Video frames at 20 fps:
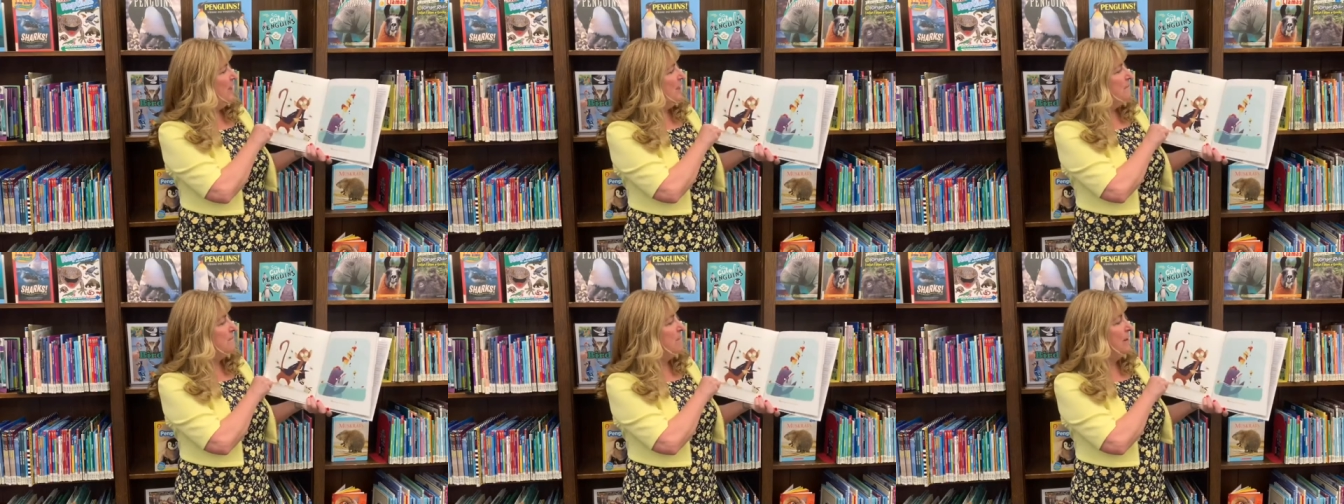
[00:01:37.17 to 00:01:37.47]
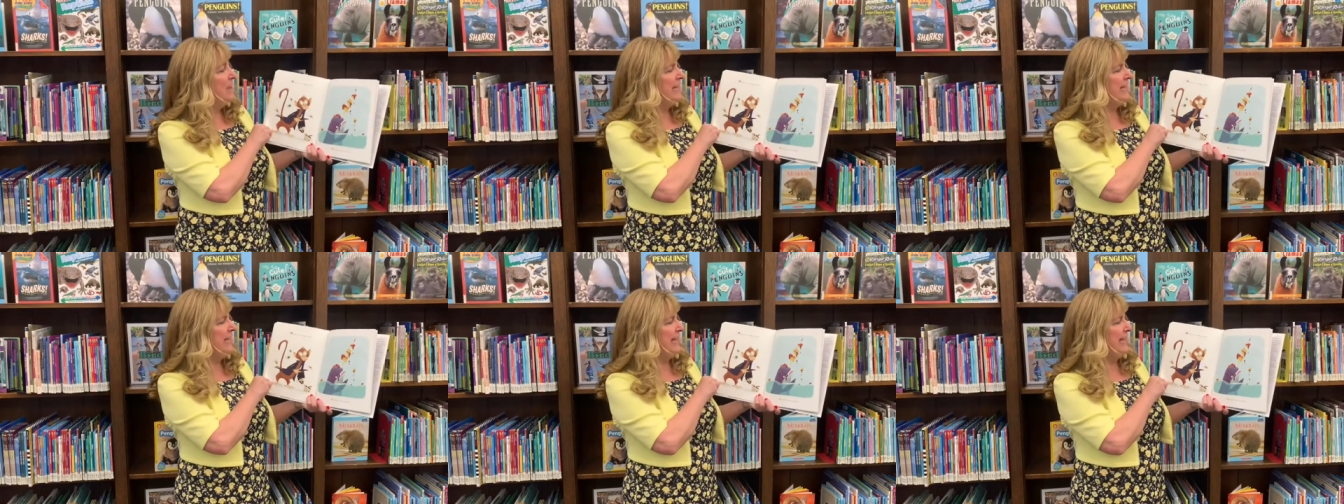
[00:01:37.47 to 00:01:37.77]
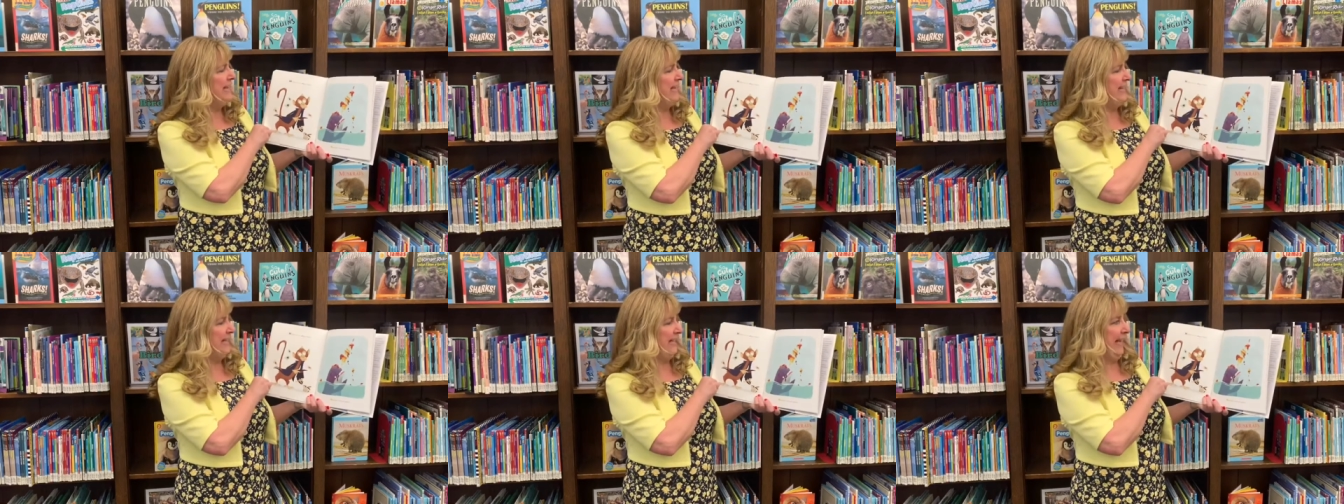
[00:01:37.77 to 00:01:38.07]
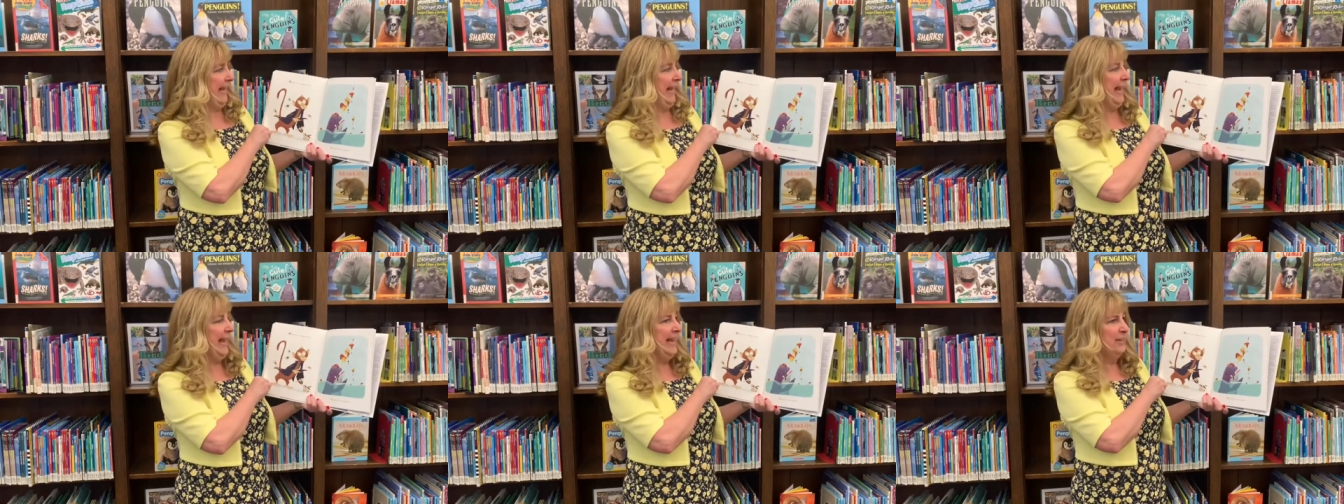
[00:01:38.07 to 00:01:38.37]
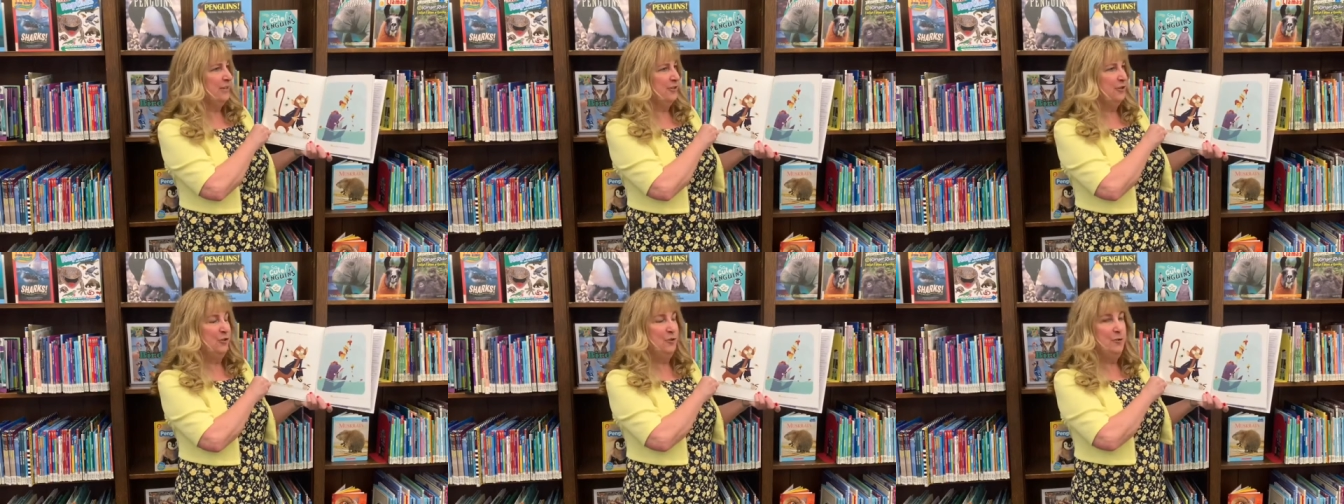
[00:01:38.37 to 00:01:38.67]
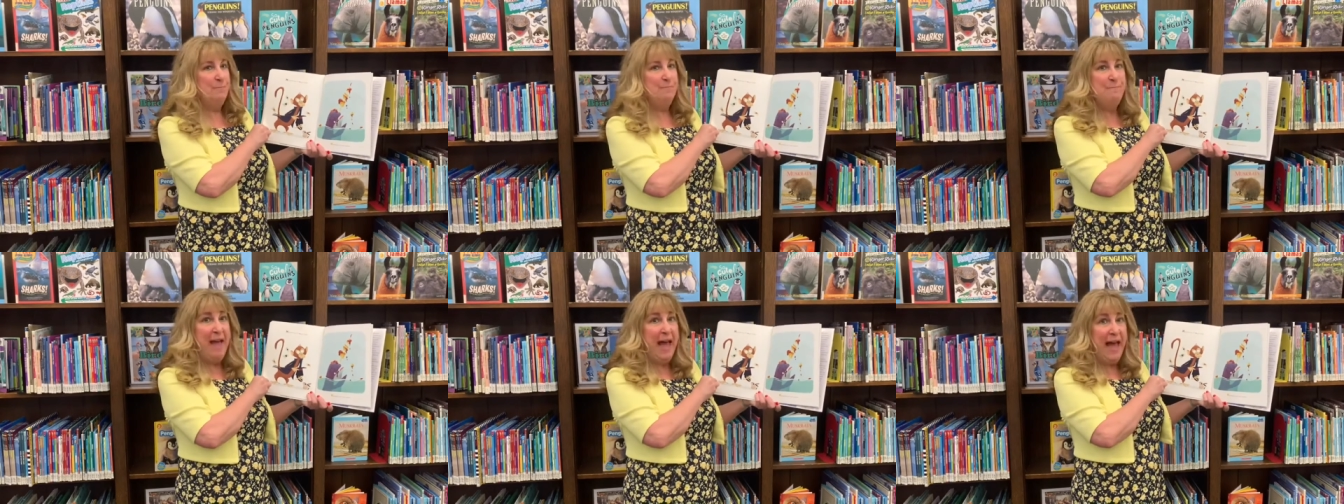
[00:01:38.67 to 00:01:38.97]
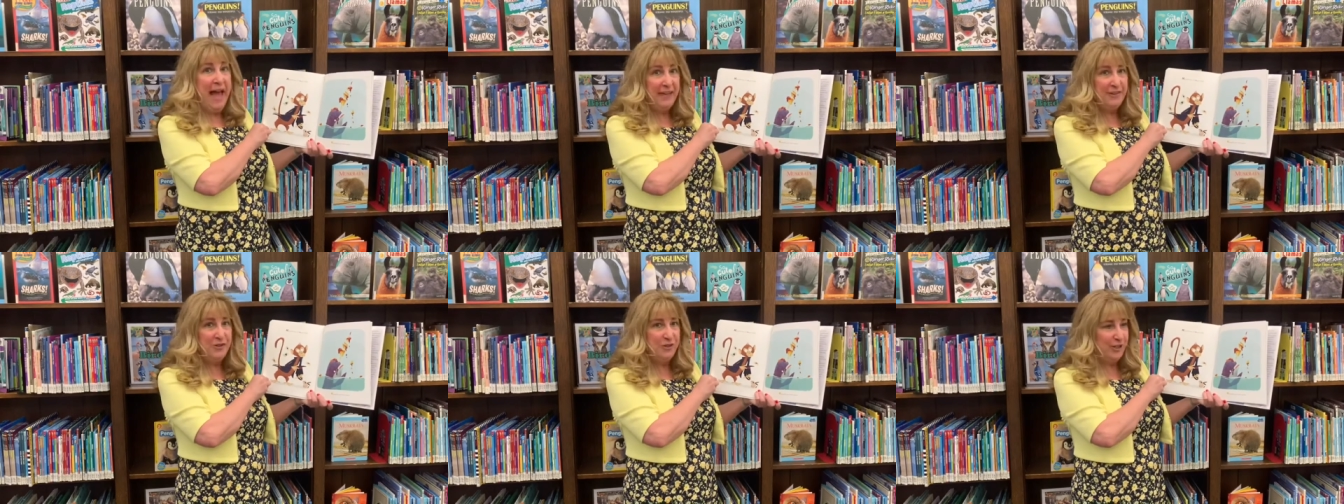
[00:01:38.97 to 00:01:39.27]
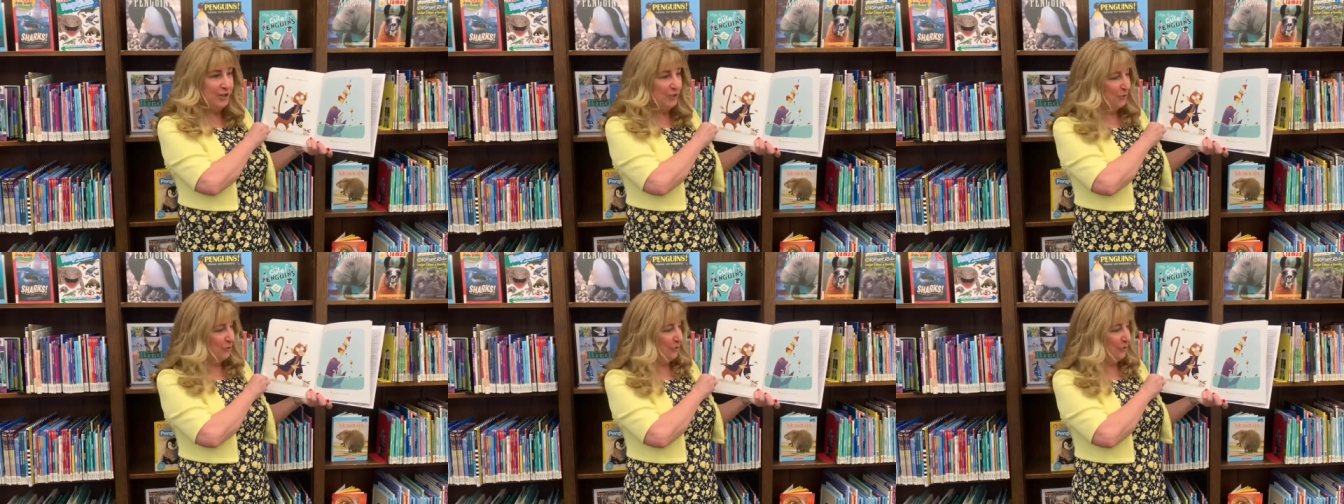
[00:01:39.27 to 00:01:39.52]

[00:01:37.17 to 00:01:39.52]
Monkeys can't do magic